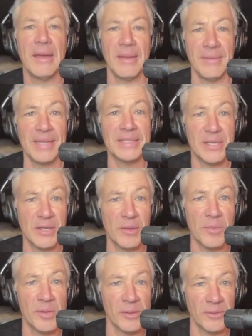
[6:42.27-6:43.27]
And that's how you
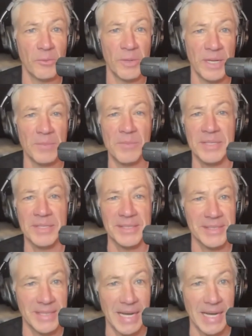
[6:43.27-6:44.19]
build a winning business.